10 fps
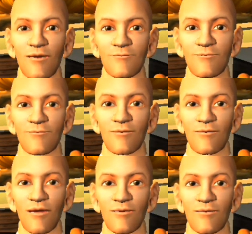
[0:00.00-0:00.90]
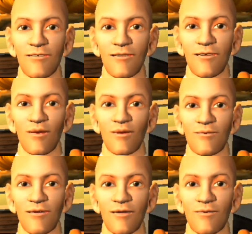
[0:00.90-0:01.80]
So Zen asks,
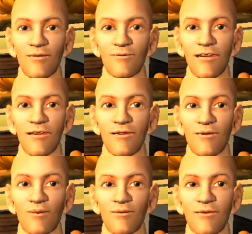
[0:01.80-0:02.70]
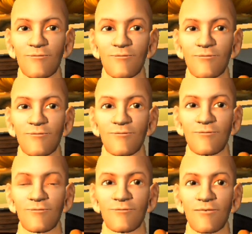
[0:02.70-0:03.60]
who am I, or what am I?
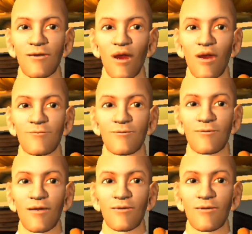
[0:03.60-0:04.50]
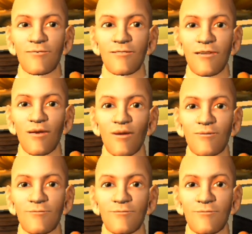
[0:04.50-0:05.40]
I think when there is
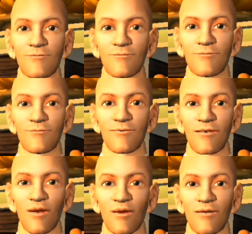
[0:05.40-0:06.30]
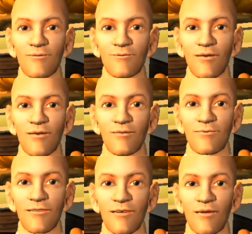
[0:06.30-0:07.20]
something that think
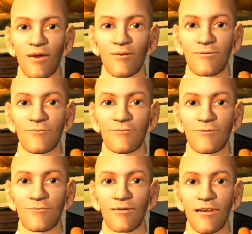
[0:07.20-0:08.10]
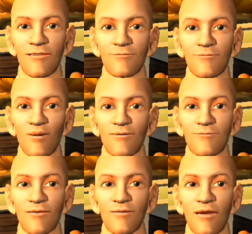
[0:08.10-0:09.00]
about itself, then it
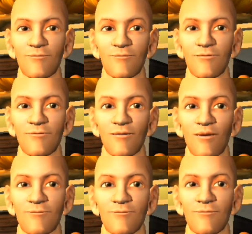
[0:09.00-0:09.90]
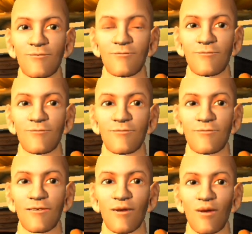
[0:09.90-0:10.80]
can't be an illusion. Maybe
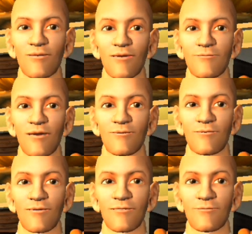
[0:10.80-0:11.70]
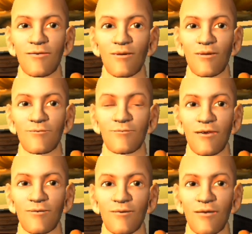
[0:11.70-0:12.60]
then people think that the ego
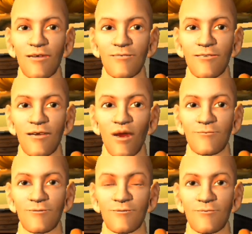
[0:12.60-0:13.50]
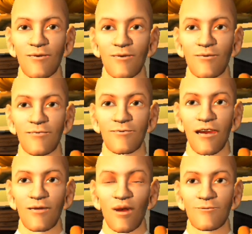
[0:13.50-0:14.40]
is a wrong course of the
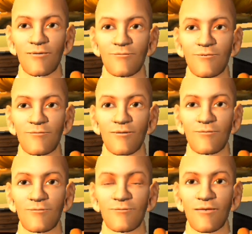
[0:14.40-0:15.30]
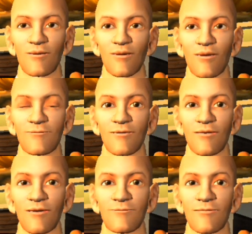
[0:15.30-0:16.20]
universe, and to stop
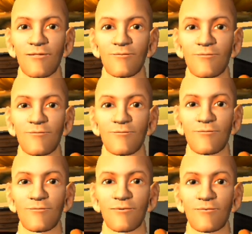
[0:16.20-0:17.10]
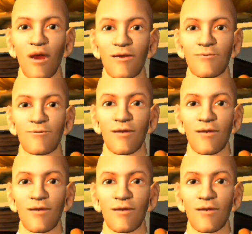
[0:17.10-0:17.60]
thinking is against